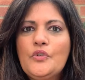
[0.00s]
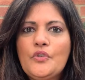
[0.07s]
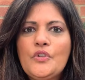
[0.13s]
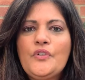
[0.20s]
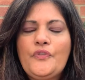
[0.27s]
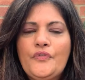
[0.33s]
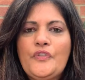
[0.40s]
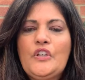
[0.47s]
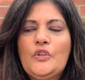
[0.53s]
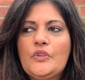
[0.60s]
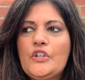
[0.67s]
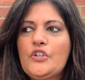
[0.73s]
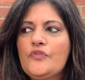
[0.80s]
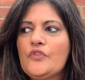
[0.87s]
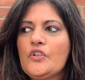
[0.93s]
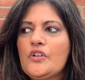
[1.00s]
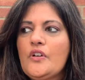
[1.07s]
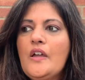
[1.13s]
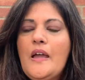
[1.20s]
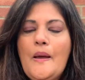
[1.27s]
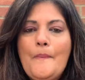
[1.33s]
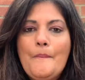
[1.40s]
going to feel that you've got to
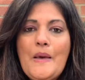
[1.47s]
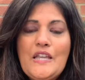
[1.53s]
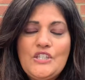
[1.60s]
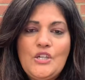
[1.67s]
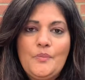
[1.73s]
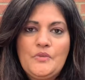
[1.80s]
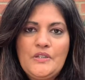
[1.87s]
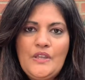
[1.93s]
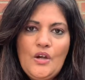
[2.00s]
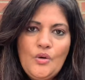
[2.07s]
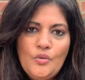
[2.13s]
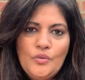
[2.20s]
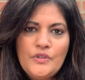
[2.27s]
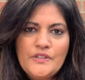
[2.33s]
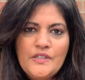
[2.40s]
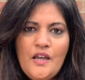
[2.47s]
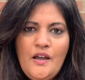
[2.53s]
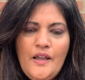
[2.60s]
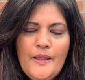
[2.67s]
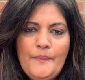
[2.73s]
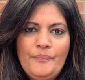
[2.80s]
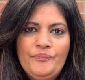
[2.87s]
match up to that all the
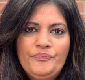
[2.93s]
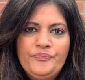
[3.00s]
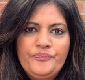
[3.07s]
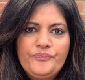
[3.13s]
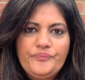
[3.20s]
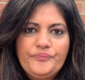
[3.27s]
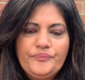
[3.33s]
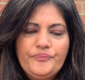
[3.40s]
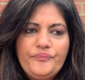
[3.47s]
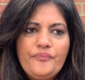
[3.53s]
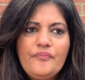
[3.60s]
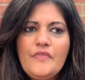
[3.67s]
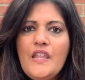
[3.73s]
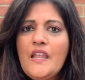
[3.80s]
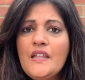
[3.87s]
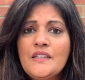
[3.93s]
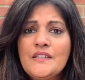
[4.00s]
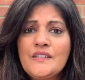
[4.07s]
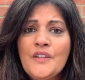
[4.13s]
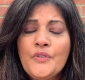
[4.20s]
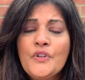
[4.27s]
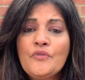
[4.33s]
time. And there's
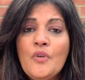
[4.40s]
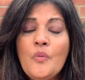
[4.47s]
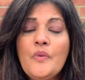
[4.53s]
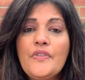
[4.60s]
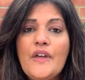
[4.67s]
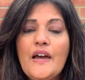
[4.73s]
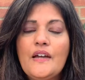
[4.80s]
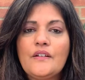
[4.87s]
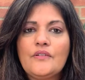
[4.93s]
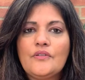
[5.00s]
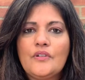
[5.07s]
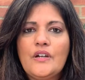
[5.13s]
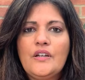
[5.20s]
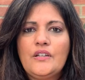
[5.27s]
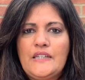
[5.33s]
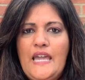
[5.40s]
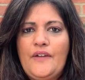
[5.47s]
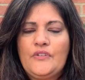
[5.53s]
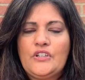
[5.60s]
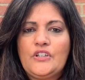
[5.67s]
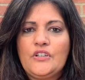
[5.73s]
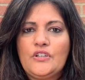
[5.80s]
nothing wrong with that, right? And
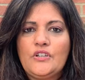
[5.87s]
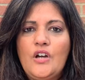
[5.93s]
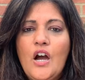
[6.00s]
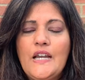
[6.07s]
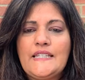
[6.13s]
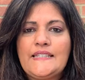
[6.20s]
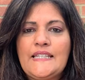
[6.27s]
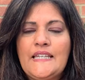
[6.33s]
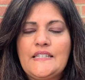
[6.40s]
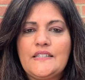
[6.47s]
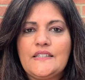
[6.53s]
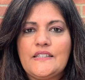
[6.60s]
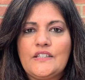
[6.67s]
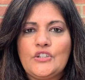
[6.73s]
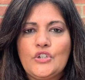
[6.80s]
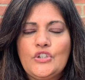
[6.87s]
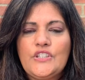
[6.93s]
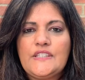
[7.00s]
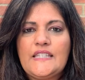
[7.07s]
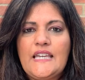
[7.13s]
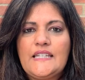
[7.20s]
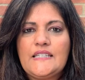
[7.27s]
having high standards and good
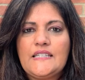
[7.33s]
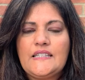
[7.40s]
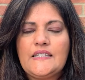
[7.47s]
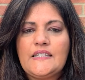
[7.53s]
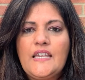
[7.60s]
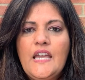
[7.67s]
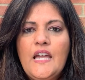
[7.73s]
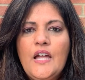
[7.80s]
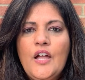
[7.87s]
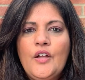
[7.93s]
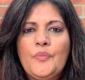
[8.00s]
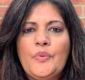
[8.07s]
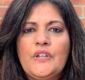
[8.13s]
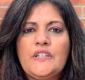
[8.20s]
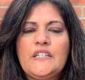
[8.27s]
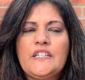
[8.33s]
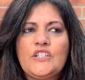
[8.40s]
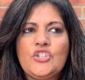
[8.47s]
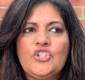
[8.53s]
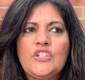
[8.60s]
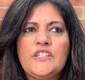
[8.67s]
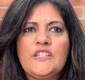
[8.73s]
standards, but
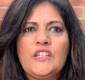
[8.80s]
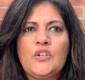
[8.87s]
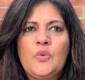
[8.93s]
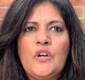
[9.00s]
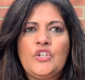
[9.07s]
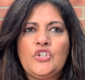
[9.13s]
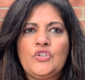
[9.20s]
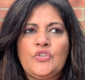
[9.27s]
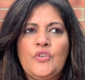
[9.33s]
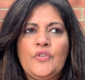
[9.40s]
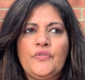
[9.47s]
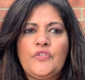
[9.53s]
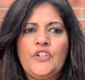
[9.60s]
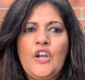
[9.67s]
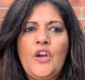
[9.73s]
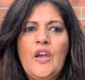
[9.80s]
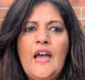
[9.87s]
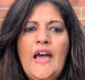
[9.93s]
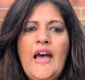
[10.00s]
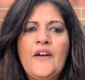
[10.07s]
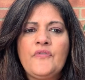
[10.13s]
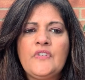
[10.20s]
it's just a question of
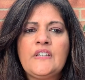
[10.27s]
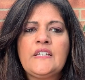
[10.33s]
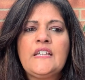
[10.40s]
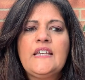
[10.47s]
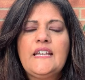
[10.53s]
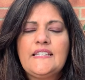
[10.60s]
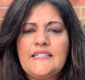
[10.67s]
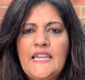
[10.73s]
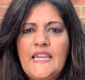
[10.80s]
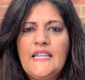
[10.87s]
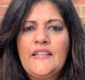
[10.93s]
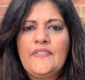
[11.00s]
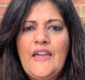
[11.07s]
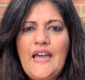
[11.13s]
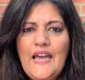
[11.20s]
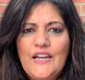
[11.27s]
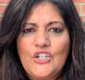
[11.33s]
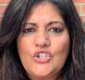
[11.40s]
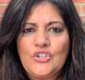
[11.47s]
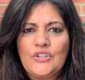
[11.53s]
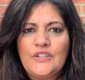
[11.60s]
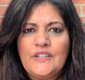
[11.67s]
having taken that
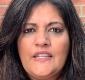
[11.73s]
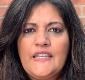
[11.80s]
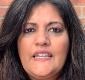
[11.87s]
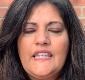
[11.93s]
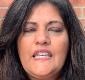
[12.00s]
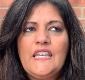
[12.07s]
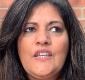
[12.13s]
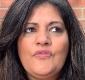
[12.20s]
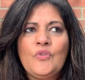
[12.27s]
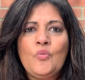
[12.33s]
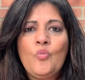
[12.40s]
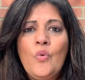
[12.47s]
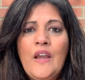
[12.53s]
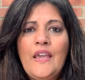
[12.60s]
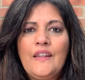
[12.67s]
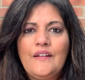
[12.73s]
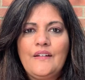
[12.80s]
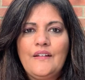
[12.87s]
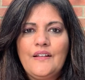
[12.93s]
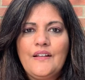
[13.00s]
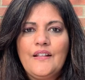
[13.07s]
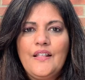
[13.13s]
action even
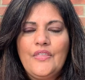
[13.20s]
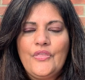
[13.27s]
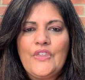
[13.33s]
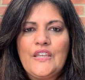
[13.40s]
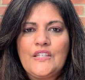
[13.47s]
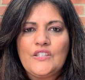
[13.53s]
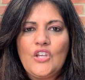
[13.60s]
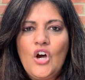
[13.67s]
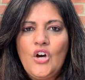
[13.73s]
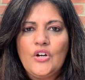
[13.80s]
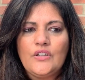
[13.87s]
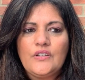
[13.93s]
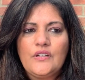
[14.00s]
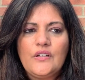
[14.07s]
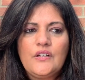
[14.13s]
when things aren't